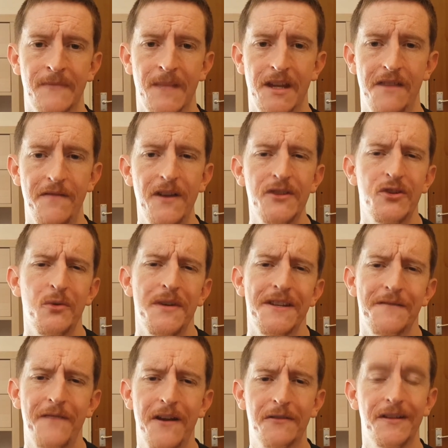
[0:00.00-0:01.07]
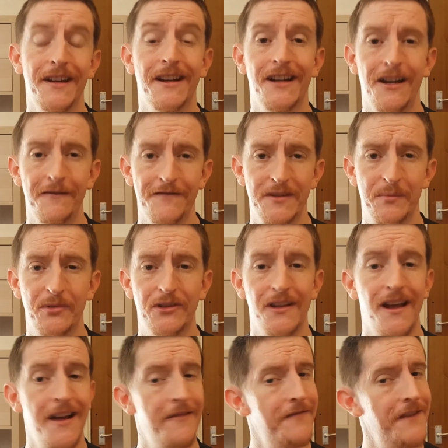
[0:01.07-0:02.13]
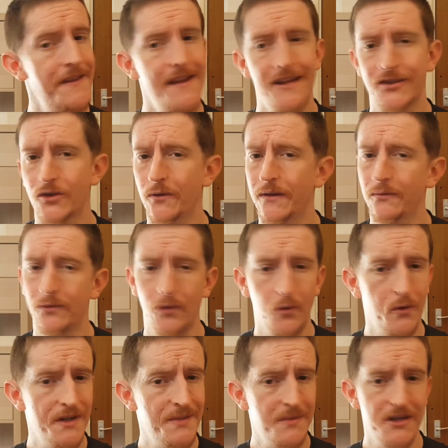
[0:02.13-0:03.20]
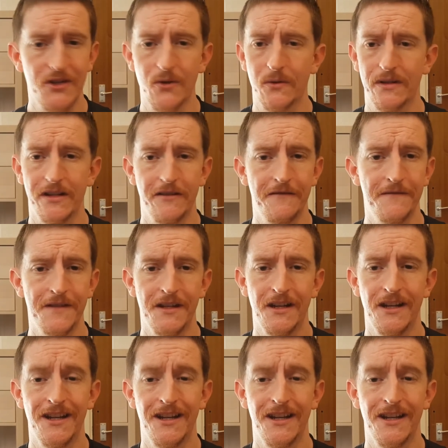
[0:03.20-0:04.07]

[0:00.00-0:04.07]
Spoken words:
If our joy is found in a comfortable life, then that joy will always be short-lived,